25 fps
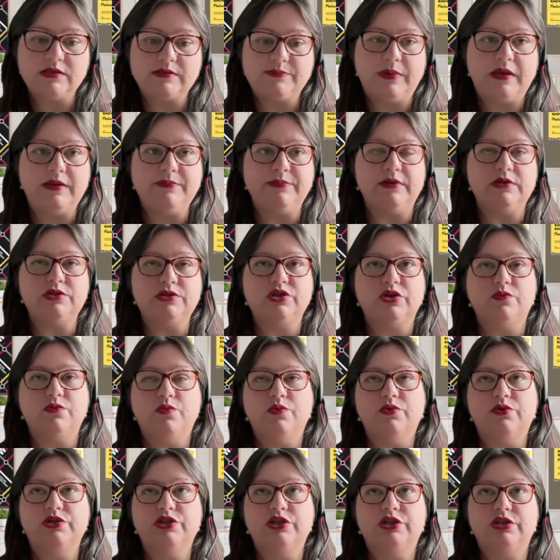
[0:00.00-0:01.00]
people don't
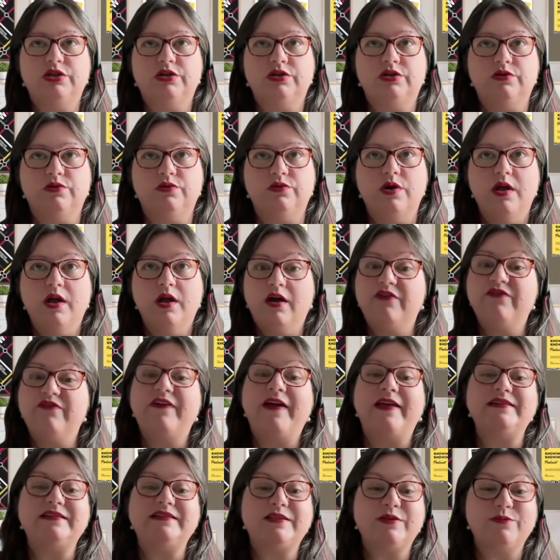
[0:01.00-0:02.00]
want to
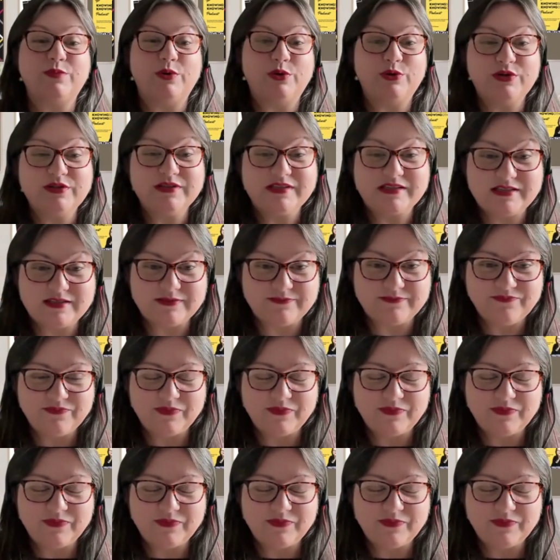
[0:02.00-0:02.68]
offend the boss,